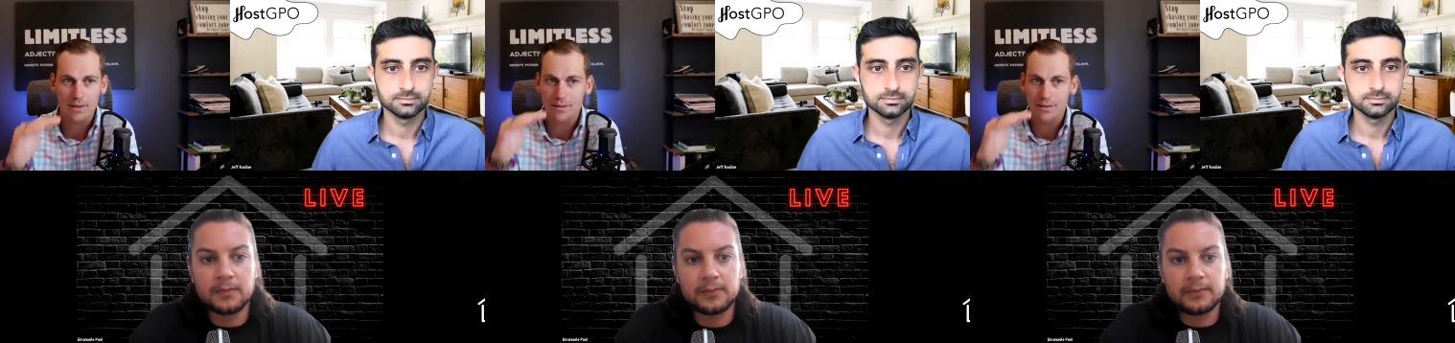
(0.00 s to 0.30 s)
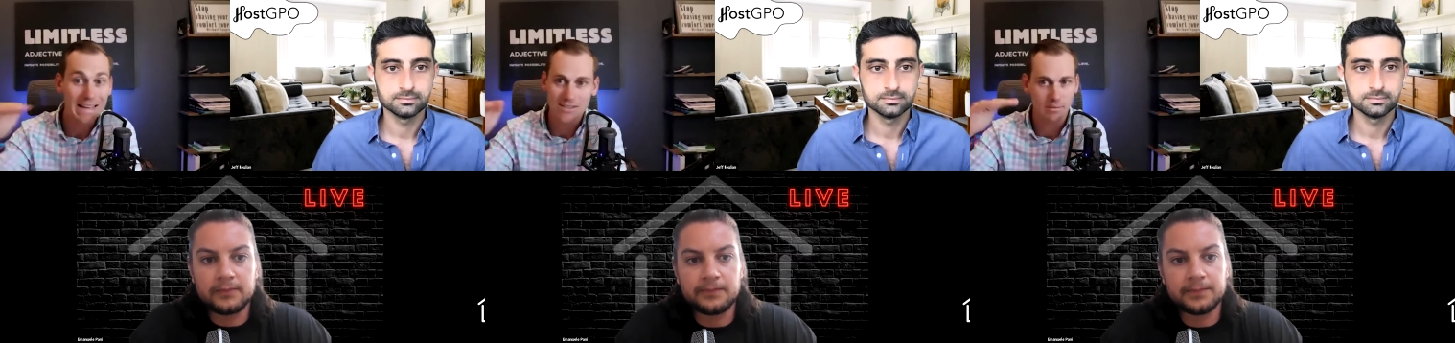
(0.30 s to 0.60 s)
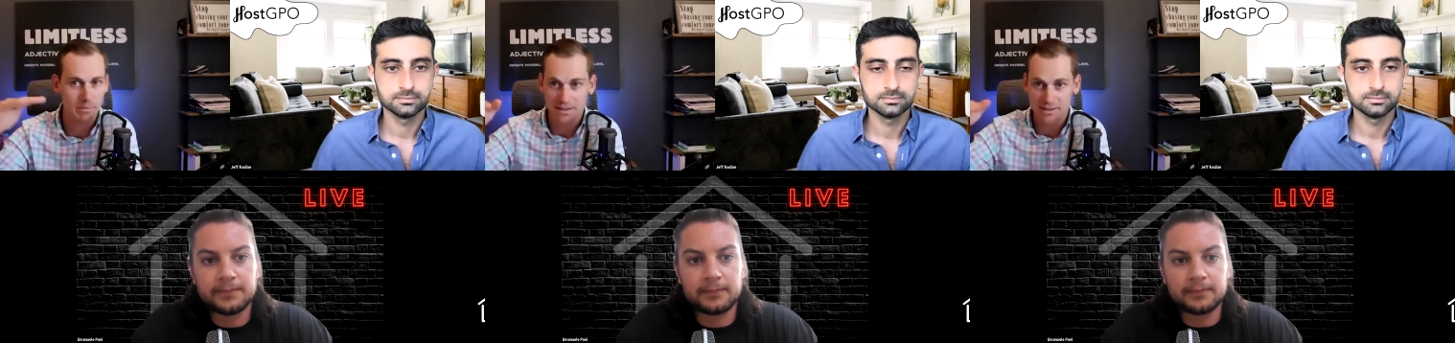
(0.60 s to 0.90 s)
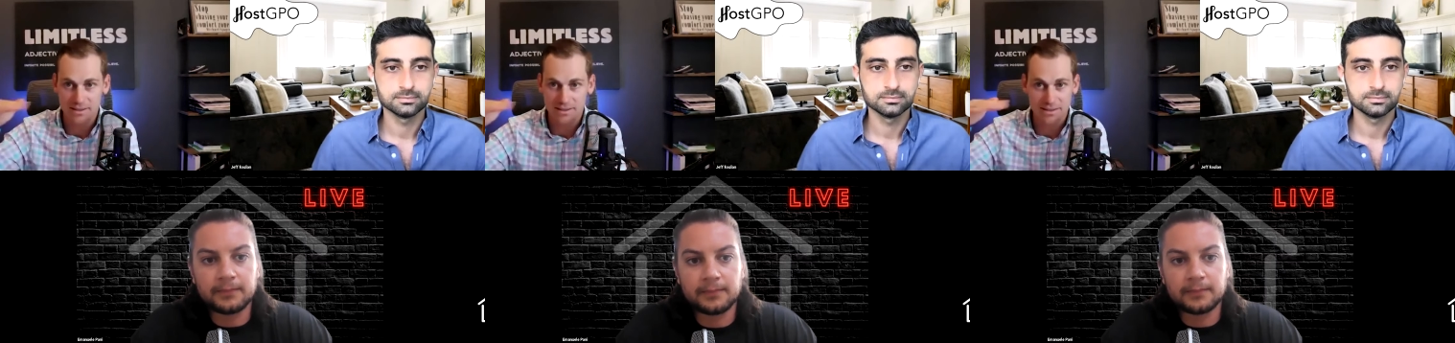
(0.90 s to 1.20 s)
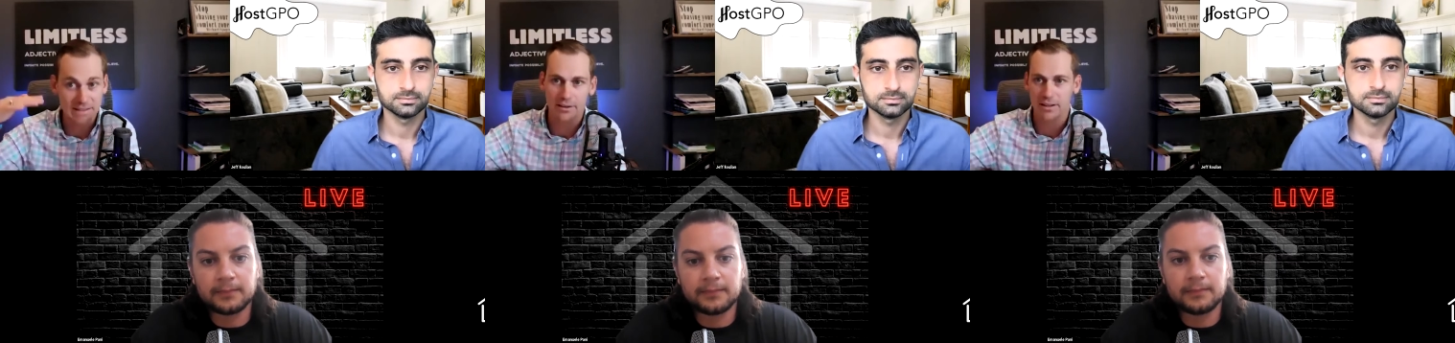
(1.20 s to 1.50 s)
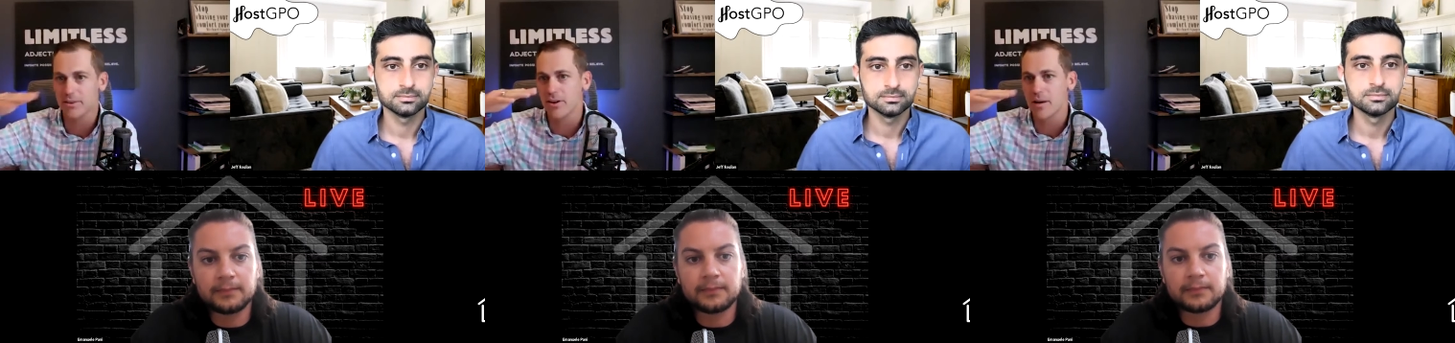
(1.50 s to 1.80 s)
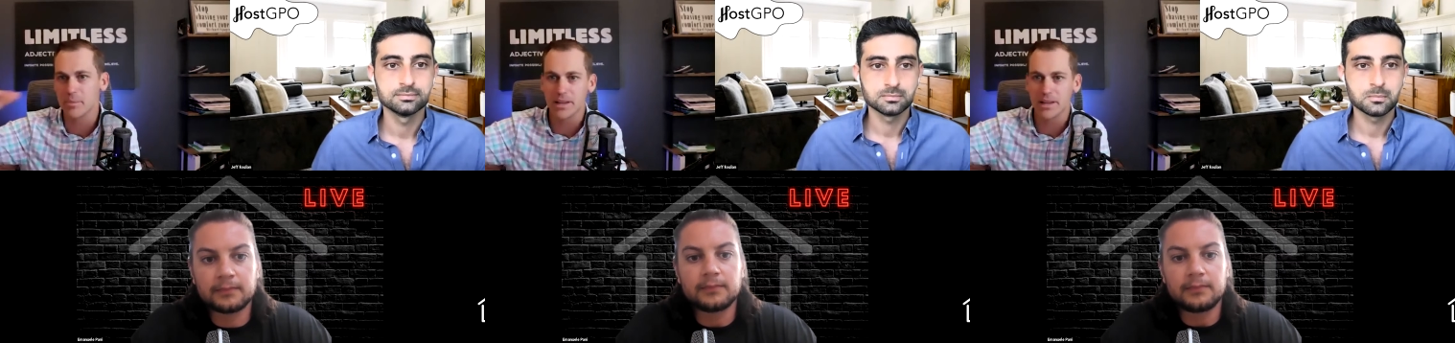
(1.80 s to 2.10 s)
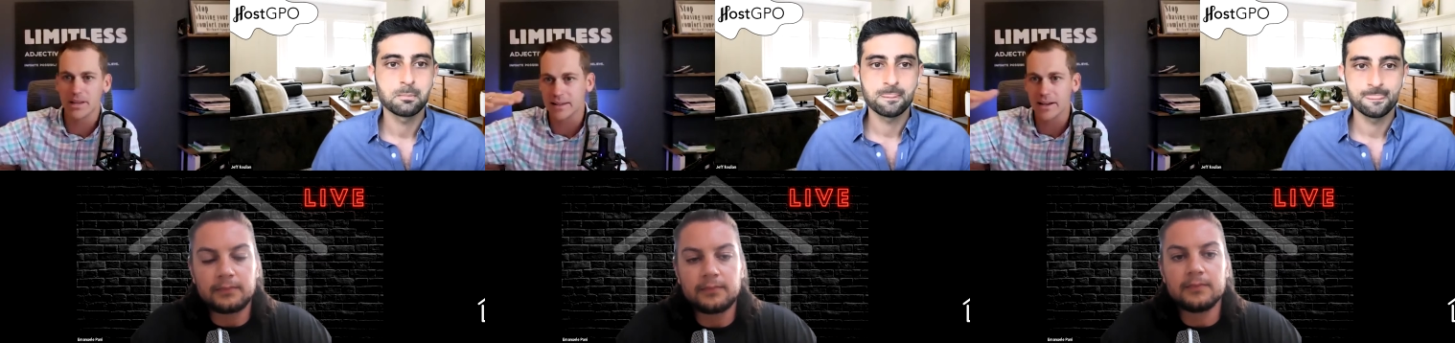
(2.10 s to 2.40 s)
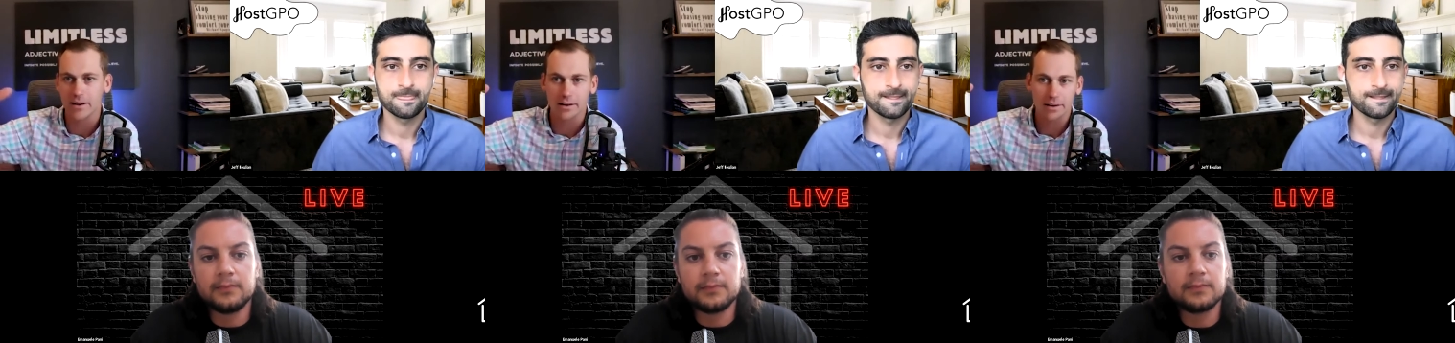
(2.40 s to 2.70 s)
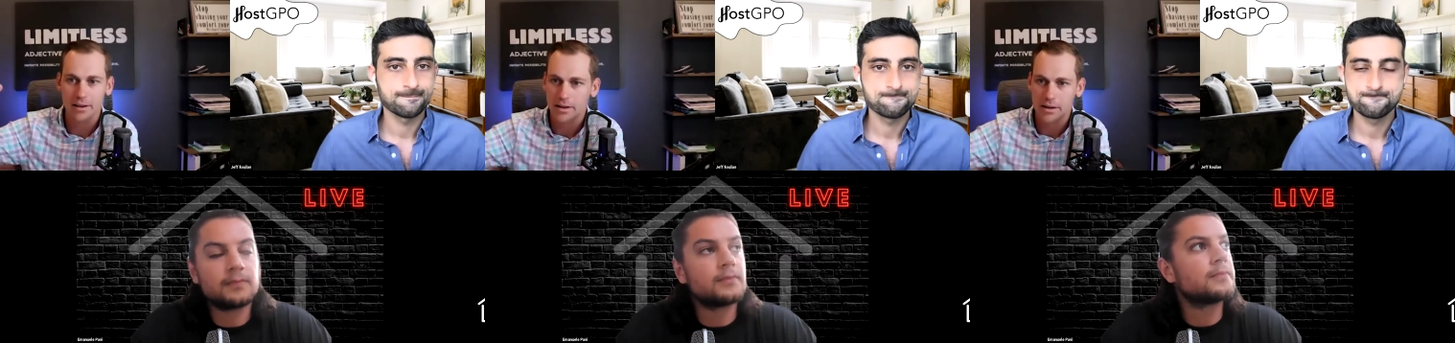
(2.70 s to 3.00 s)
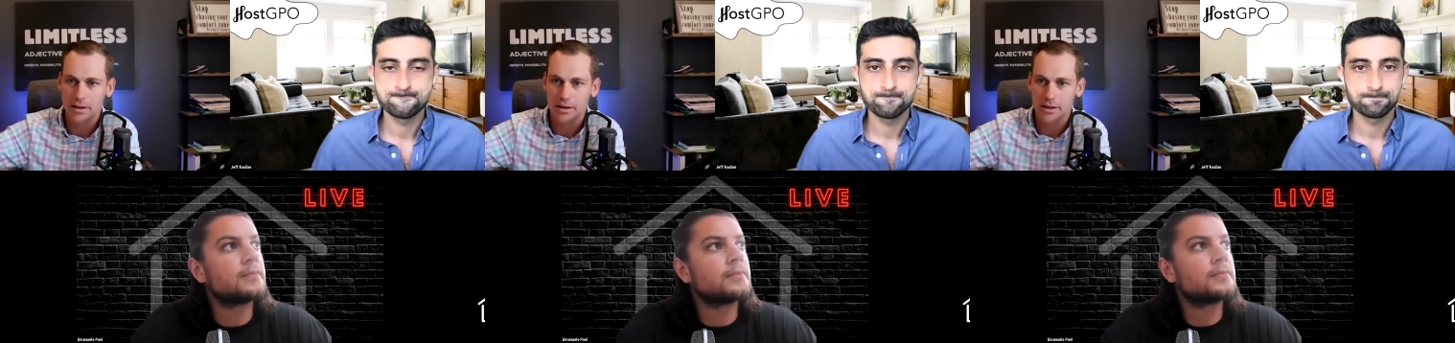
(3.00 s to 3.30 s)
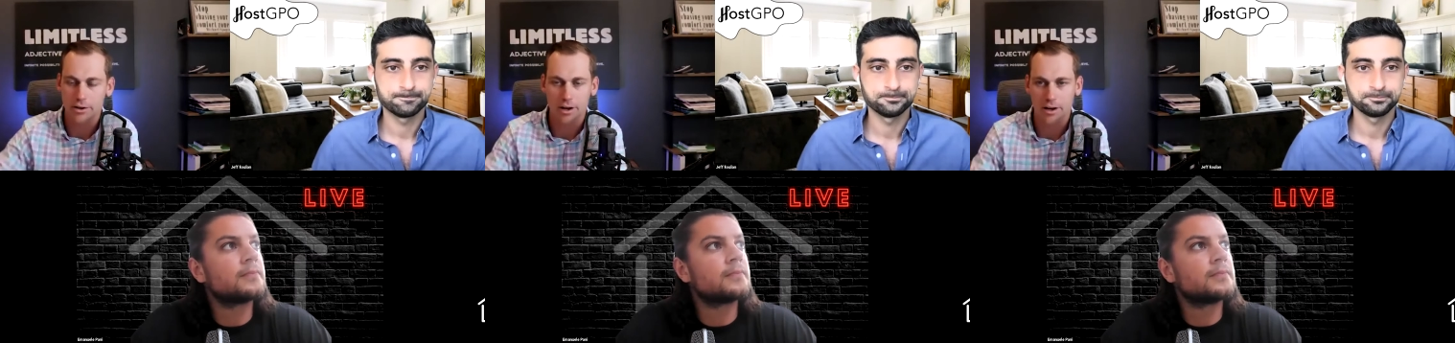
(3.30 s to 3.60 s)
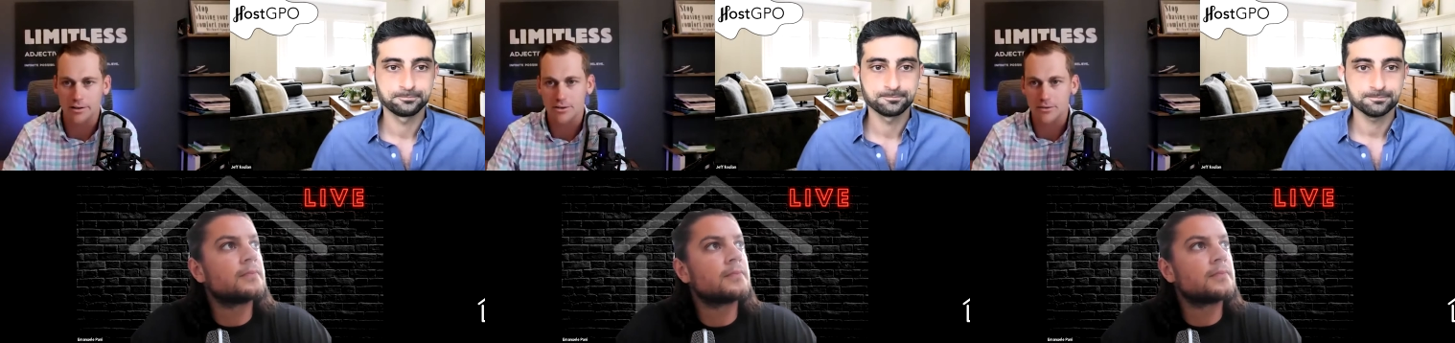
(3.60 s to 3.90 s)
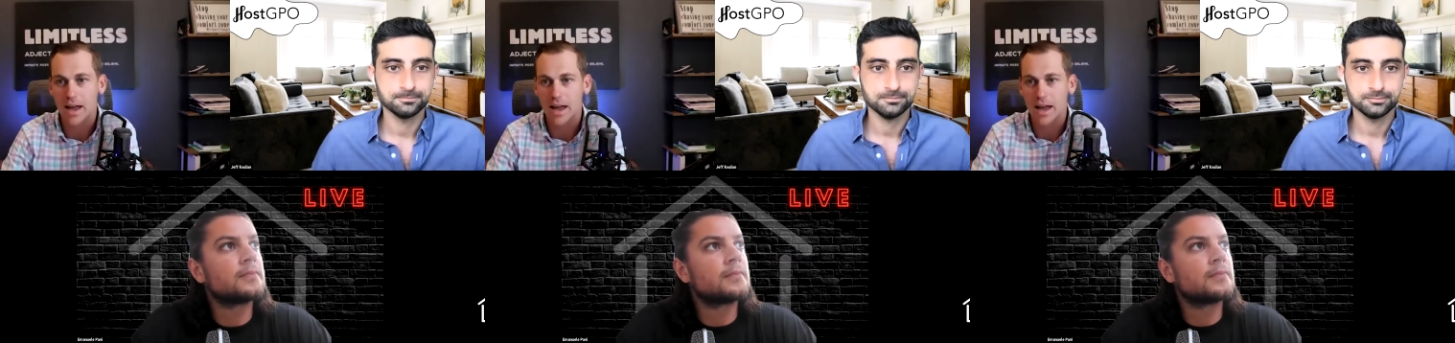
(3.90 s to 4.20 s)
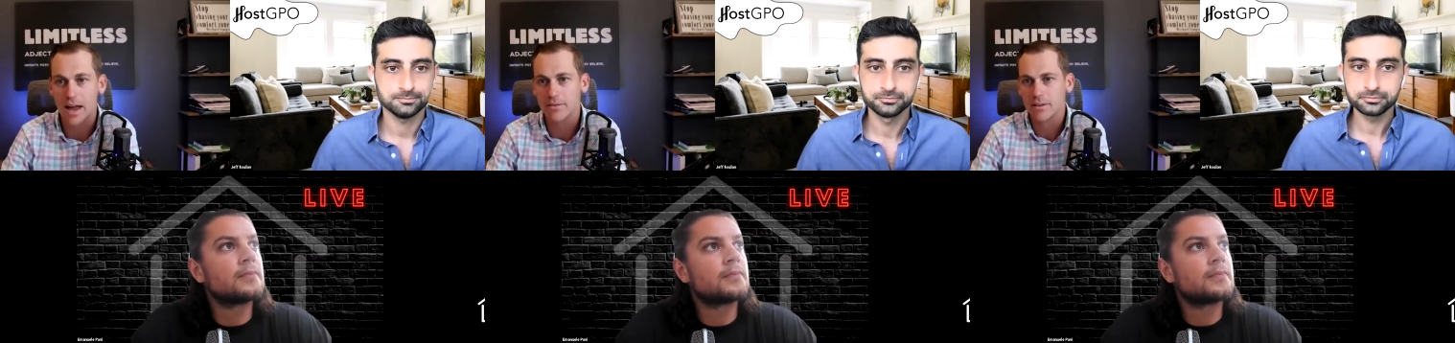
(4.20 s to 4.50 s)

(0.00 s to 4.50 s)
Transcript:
Speaker 1: That's going to be the standard. And if you're not playing there, you're not going to survive.